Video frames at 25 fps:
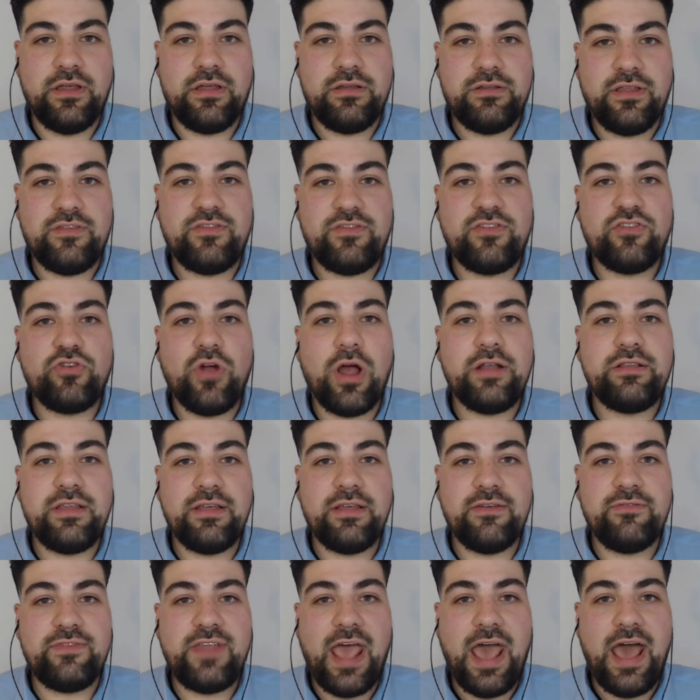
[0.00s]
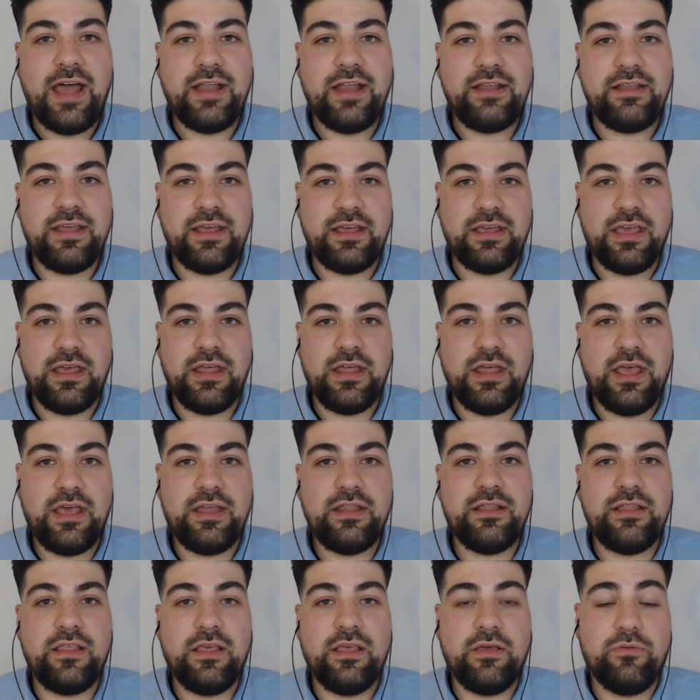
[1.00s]
destructive tactic
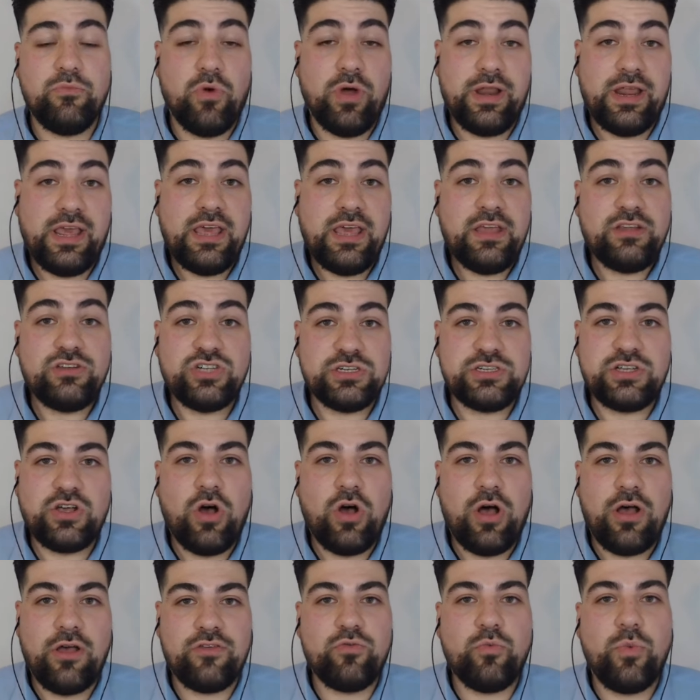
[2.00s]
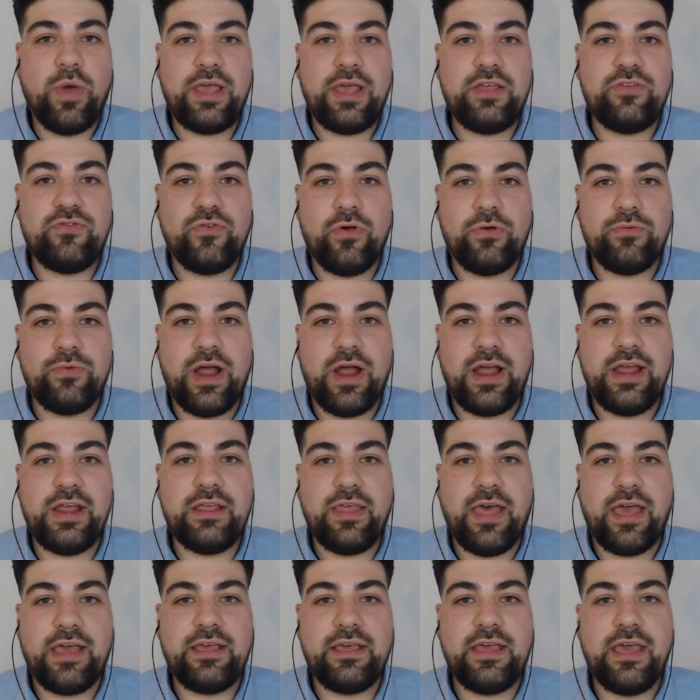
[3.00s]
and what he just calls wasteful, right?
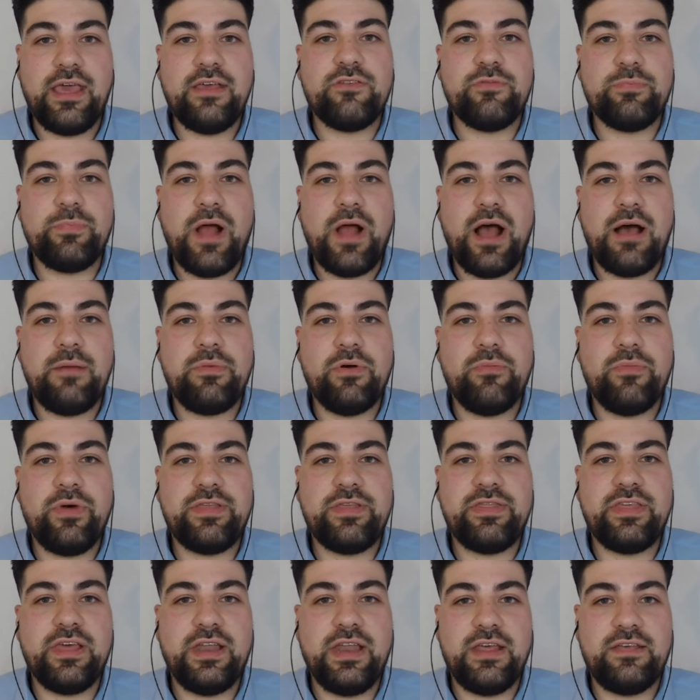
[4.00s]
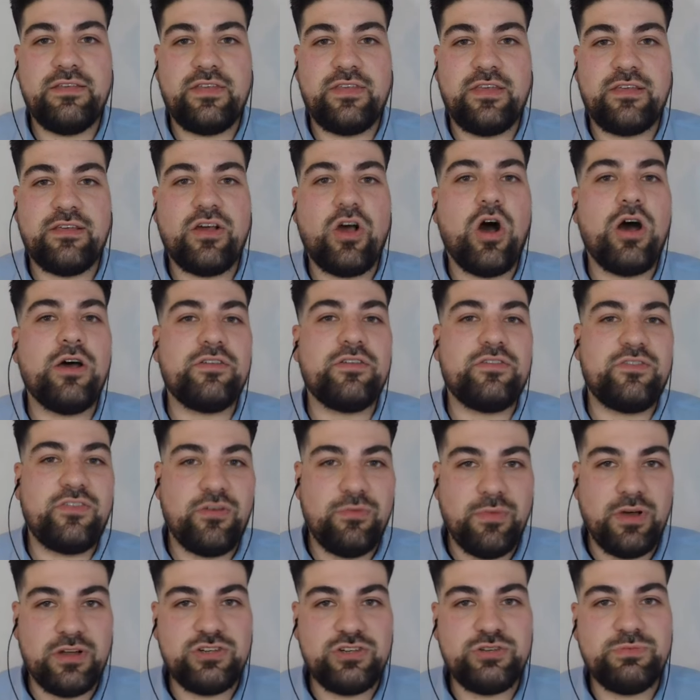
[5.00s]
Like, his problem with it is it costs too
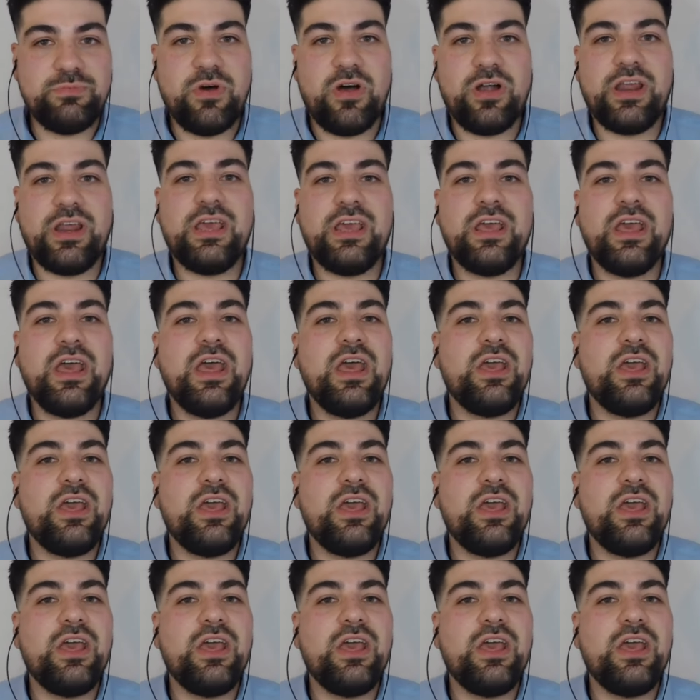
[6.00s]
much money.